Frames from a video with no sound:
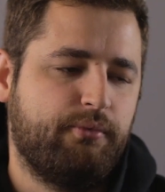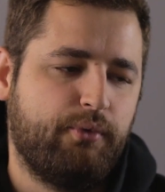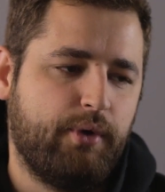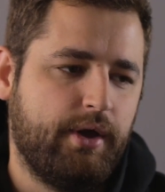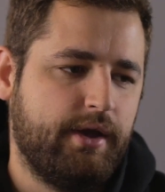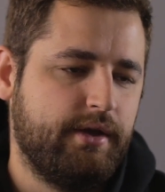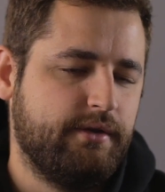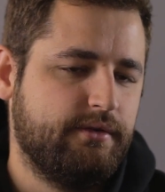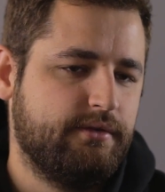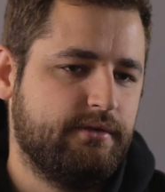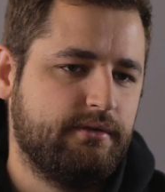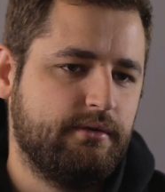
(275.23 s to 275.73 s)

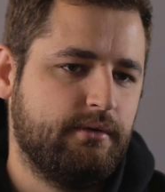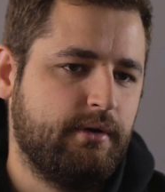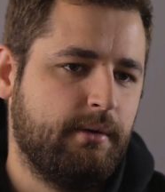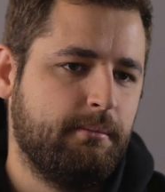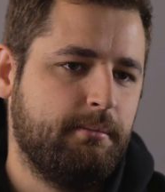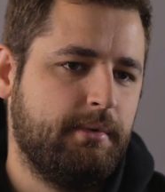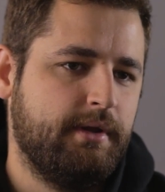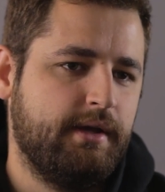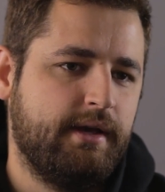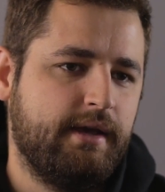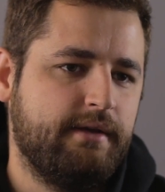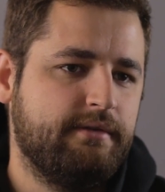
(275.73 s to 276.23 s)
France, we can
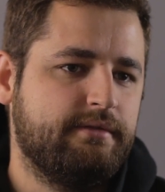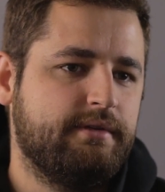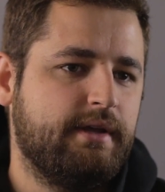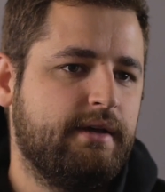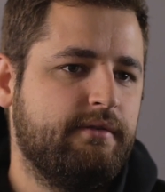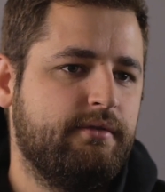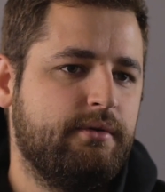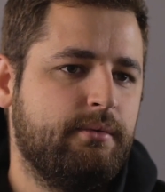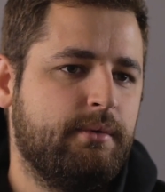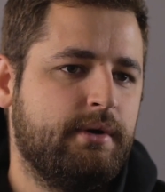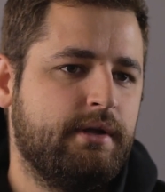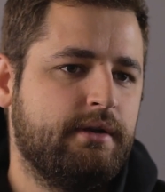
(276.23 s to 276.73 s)
play against
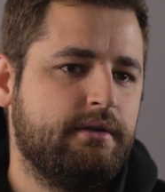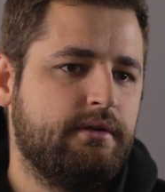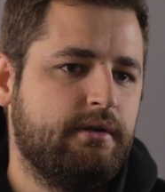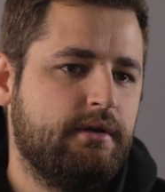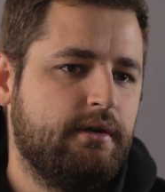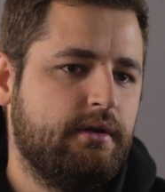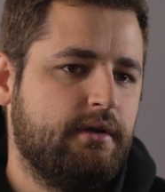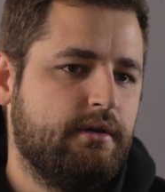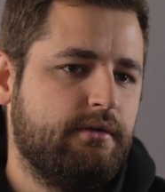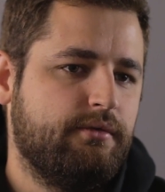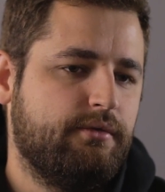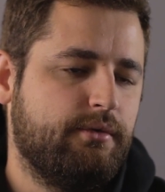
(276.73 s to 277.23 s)
everyone
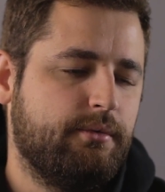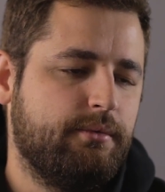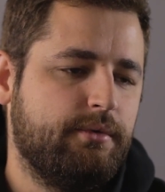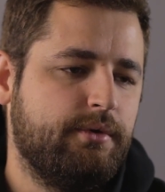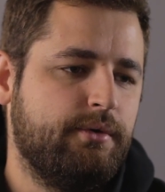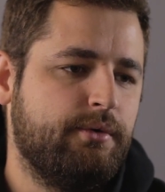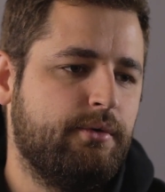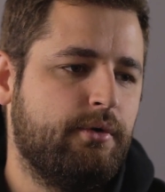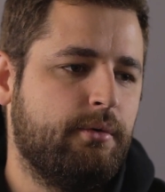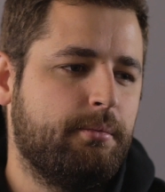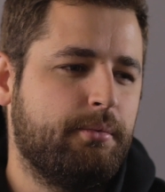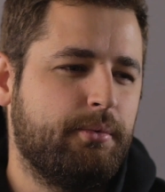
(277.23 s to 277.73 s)
from
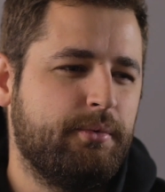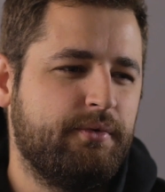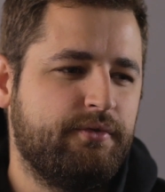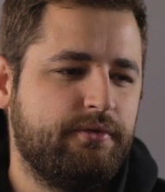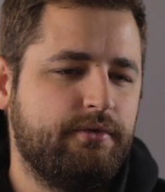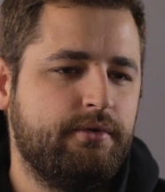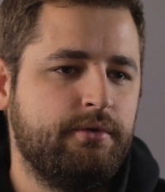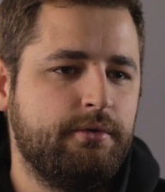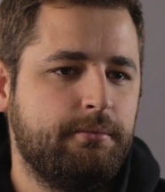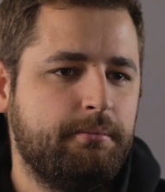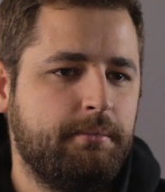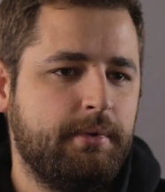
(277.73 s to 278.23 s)
Europe with
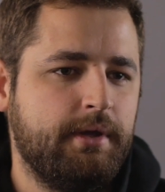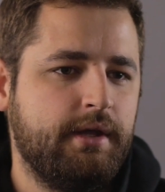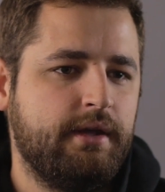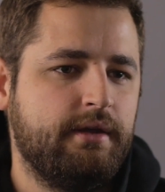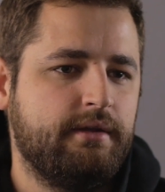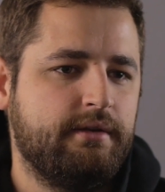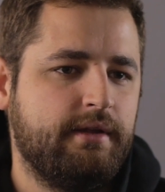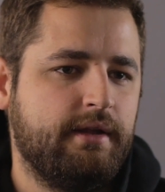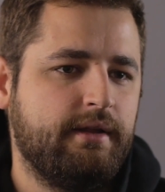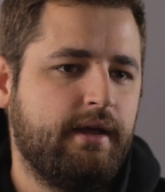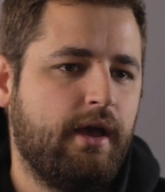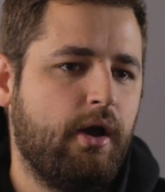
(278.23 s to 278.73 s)
good ping,
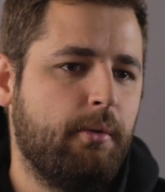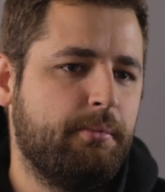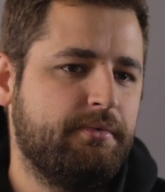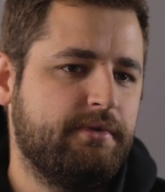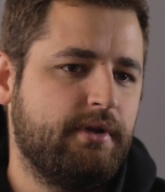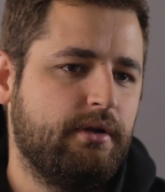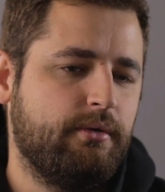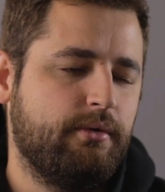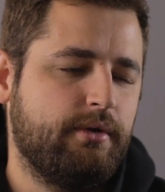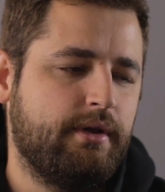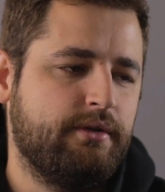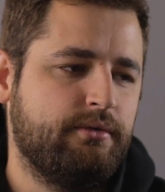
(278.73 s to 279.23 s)
and that helps
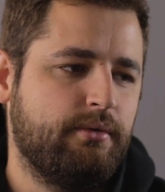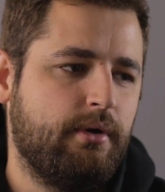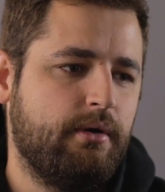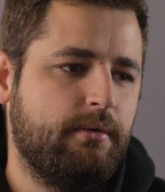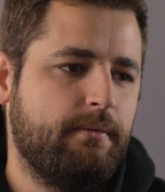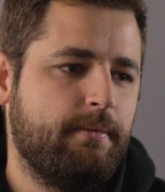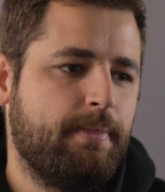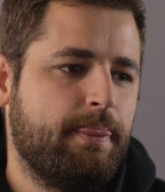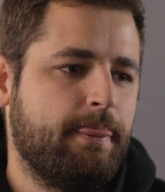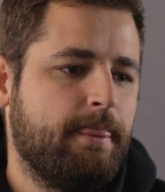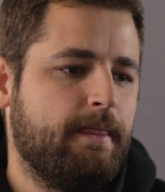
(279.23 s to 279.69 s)
out as well.